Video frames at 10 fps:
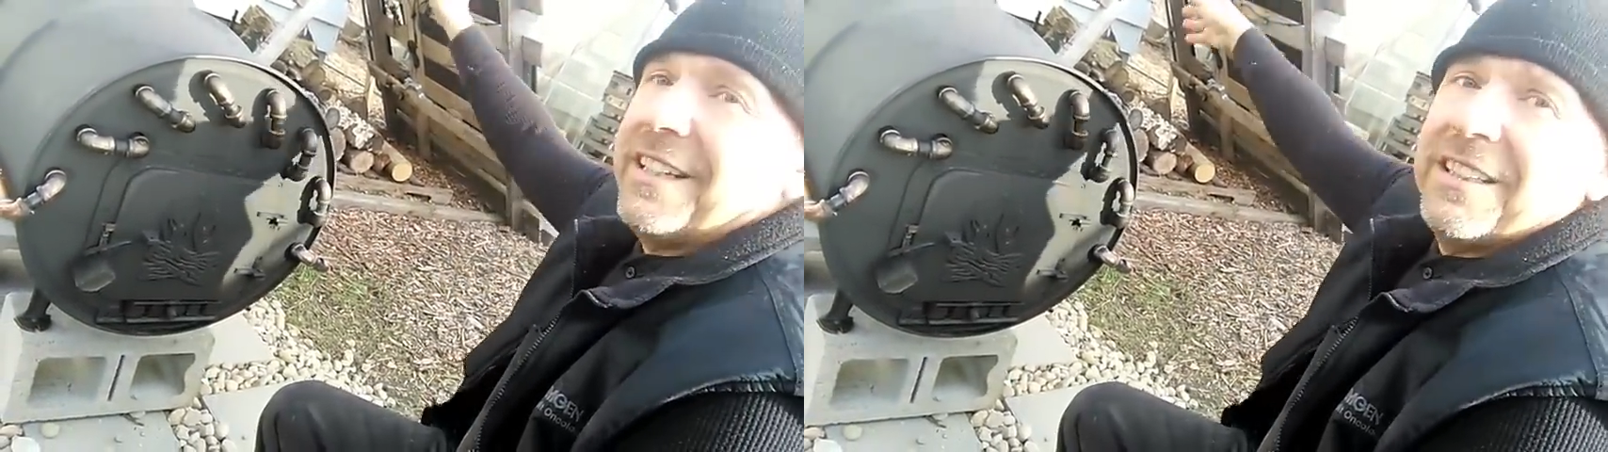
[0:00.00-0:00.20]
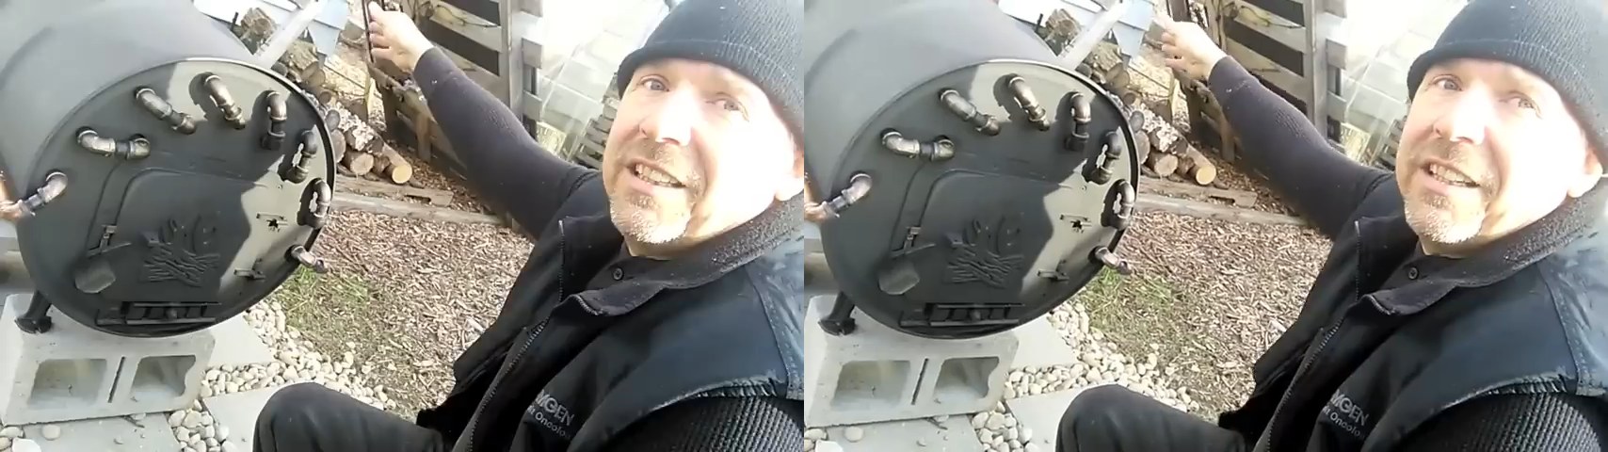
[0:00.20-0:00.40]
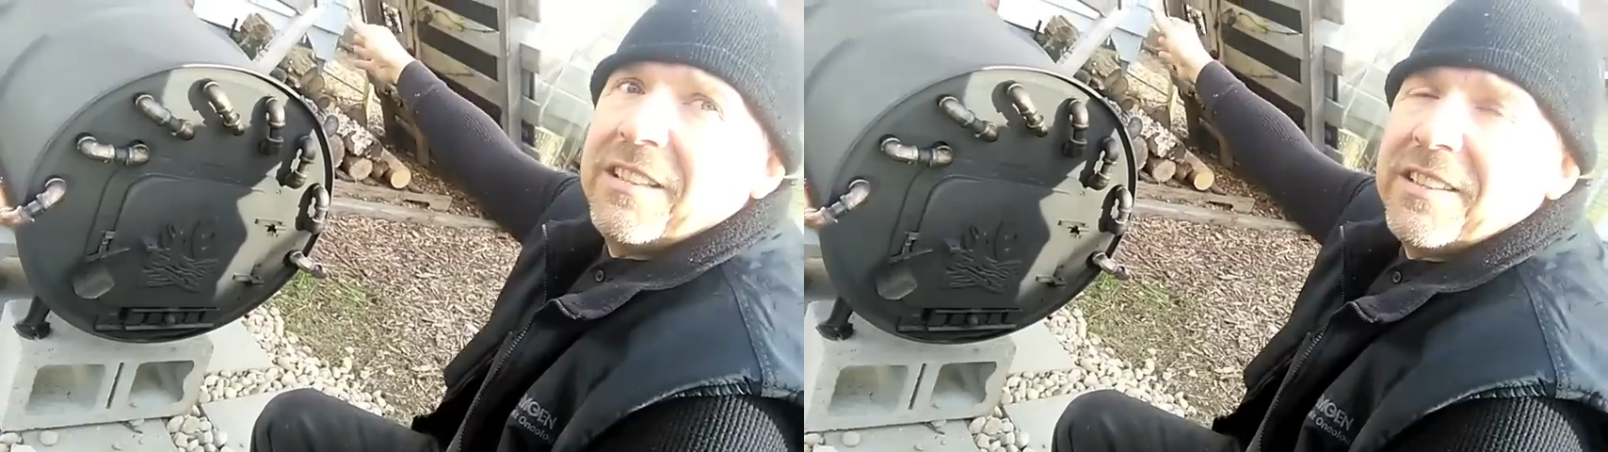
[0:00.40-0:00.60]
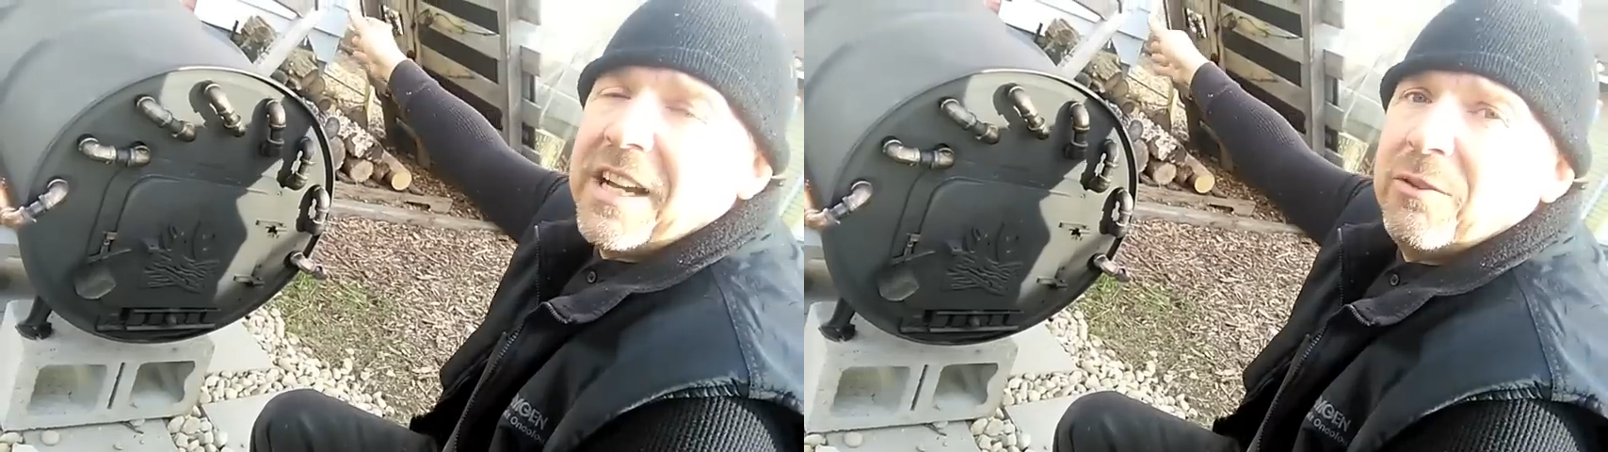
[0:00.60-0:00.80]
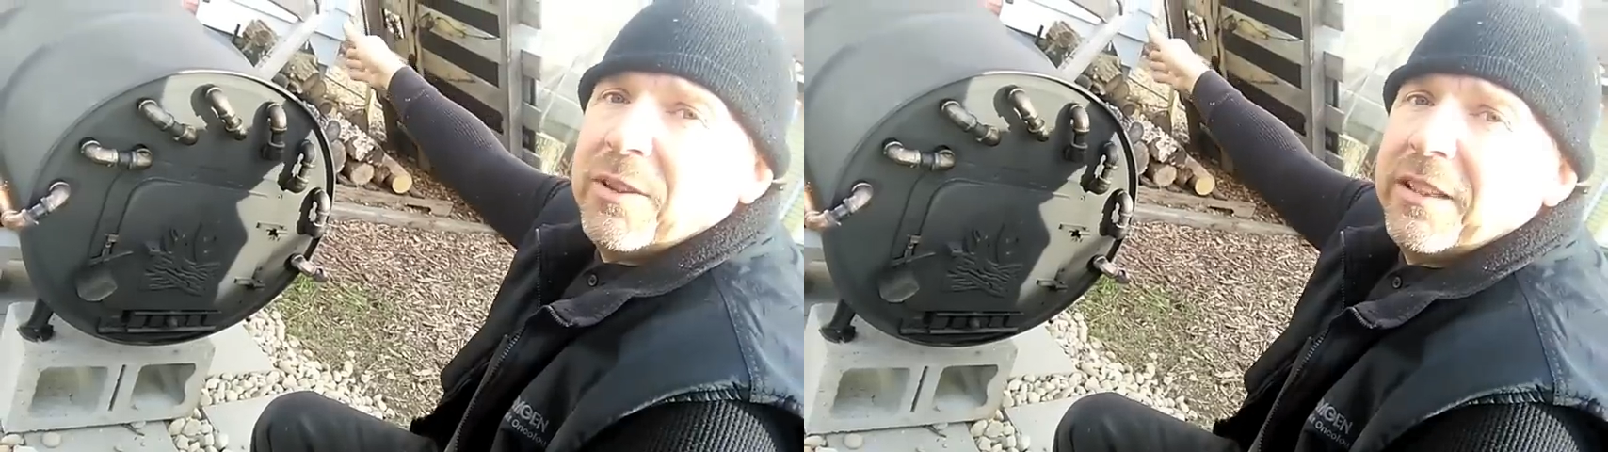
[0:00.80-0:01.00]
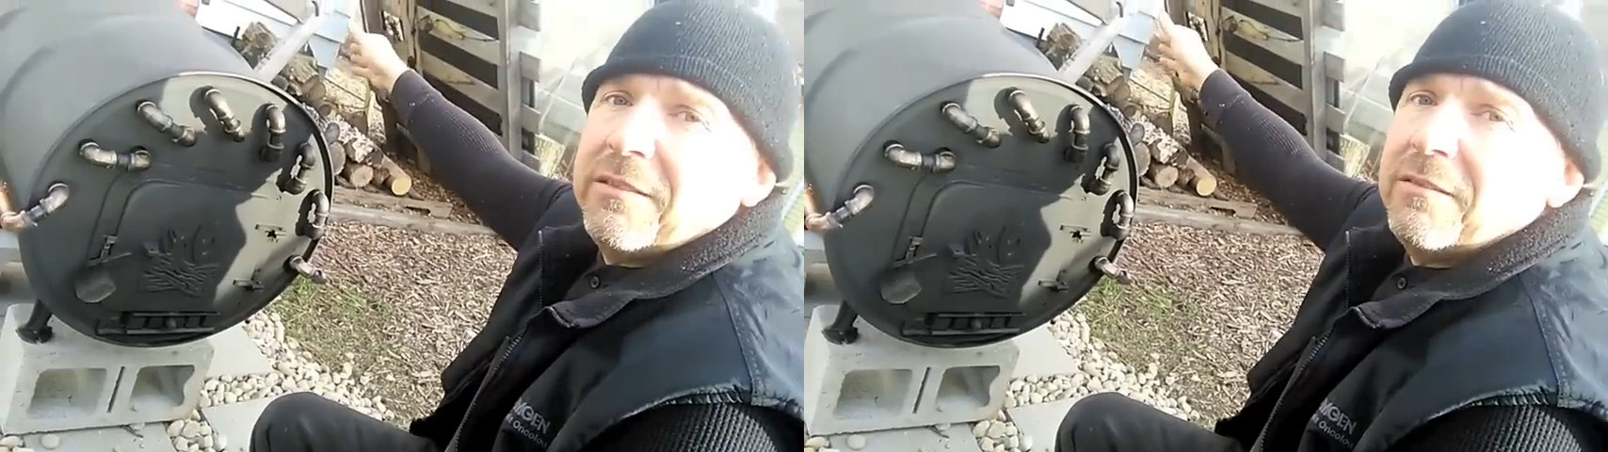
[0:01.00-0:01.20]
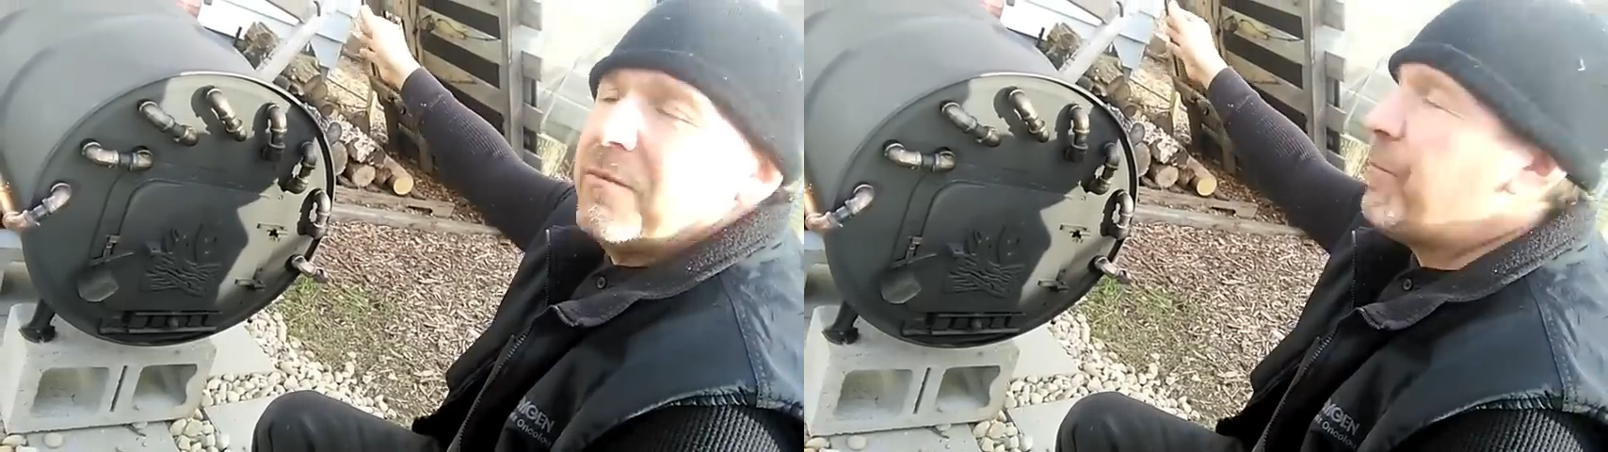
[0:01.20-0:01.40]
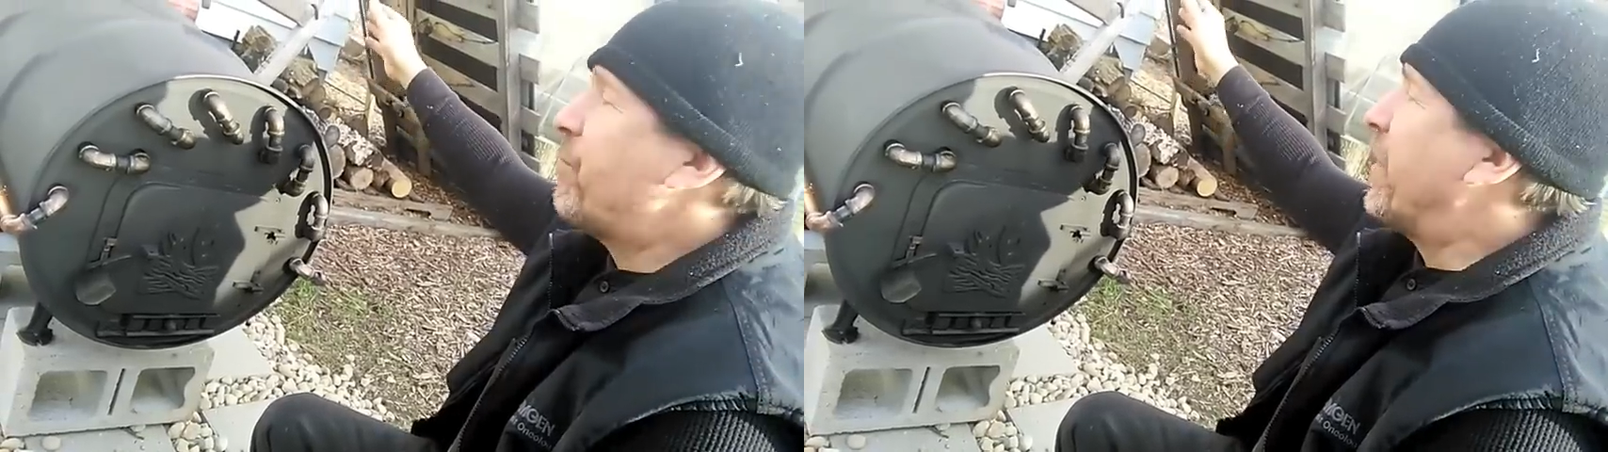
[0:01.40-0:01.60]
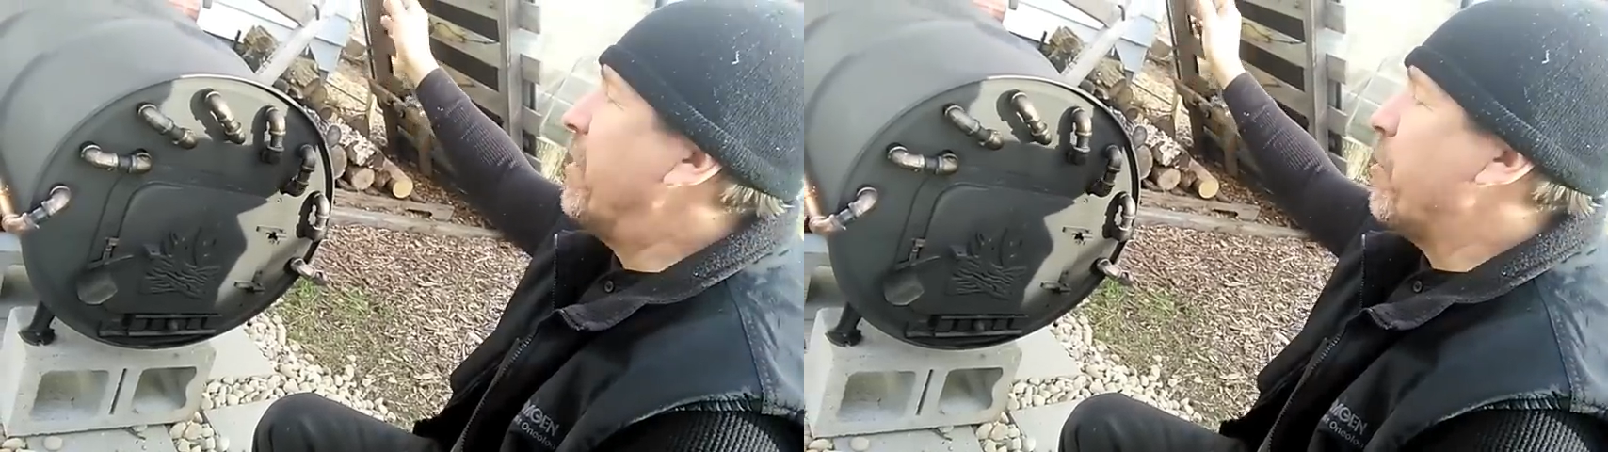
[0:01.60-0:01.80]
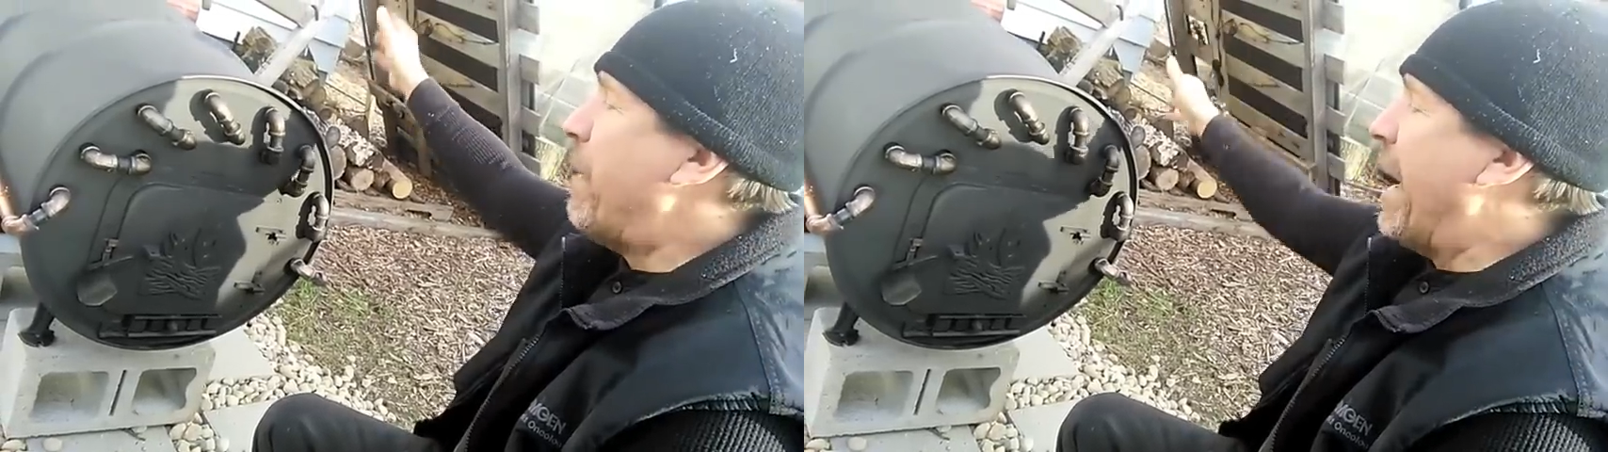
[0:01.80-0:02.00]
inlet and the outlet in
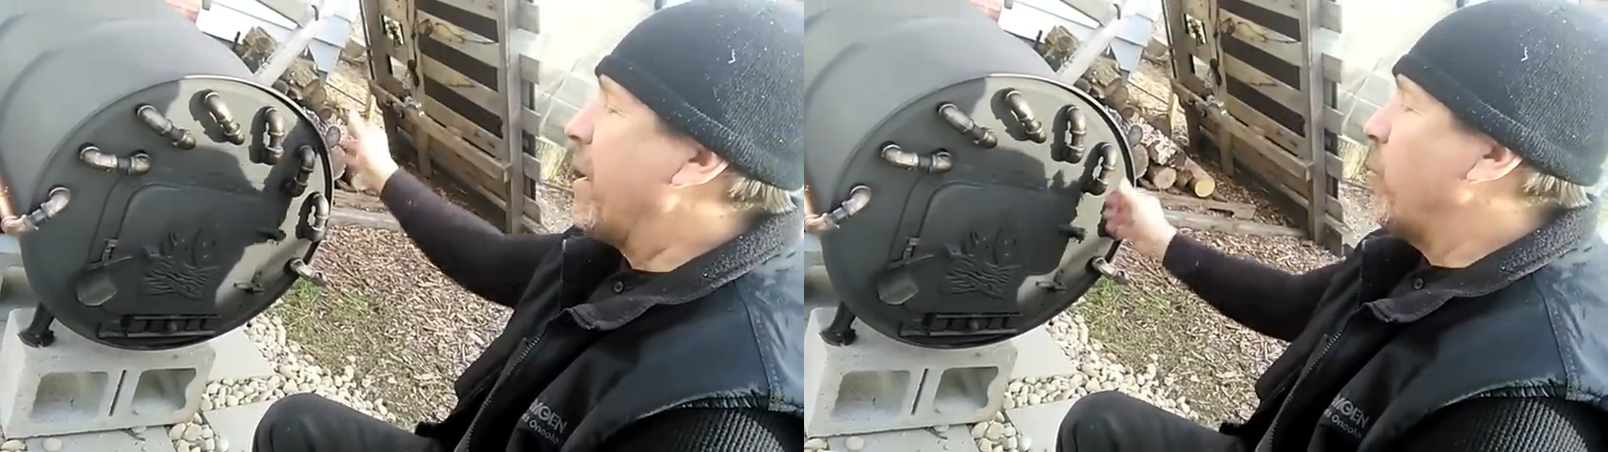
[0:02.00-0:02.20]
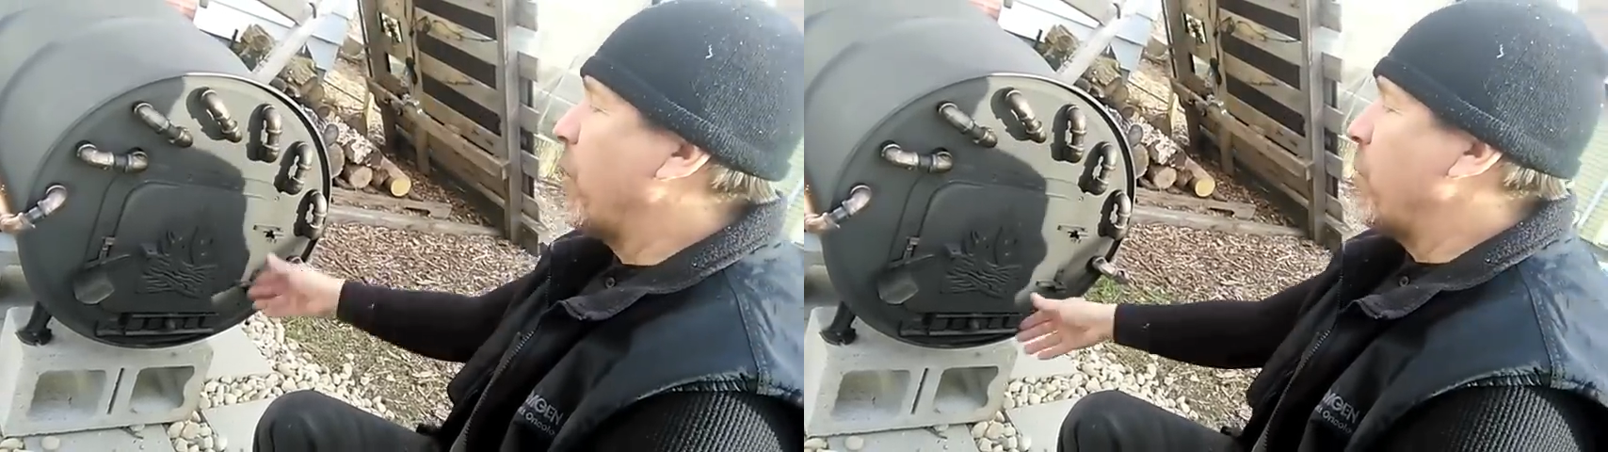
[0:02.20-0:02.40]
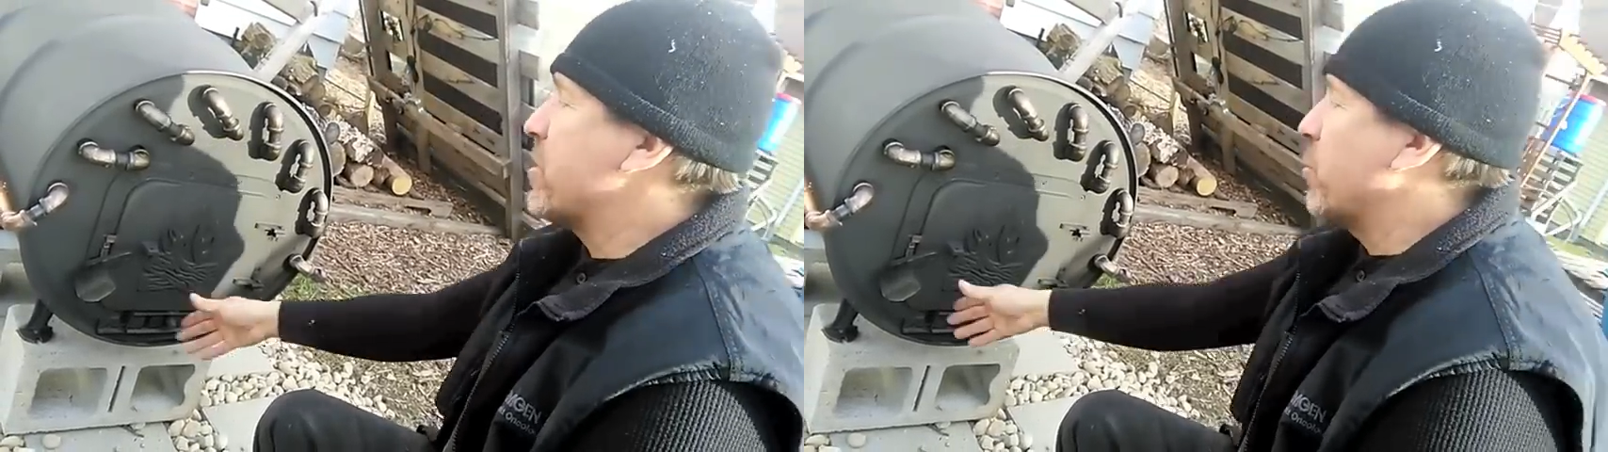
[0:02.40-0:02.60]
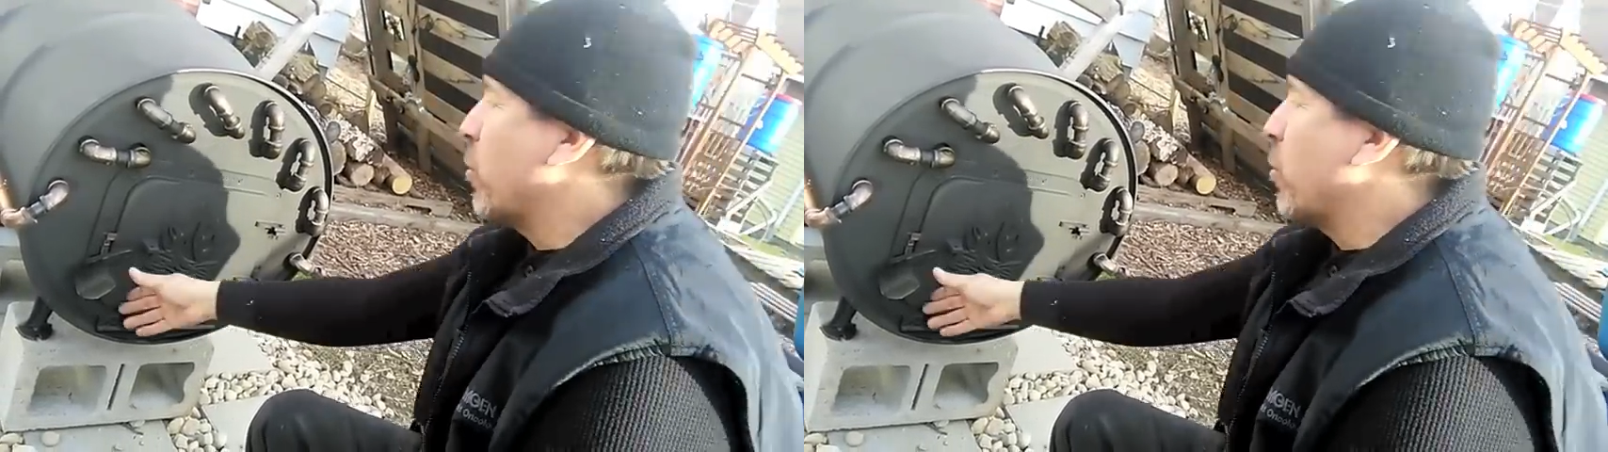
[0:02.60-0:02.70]
the back where I wasn't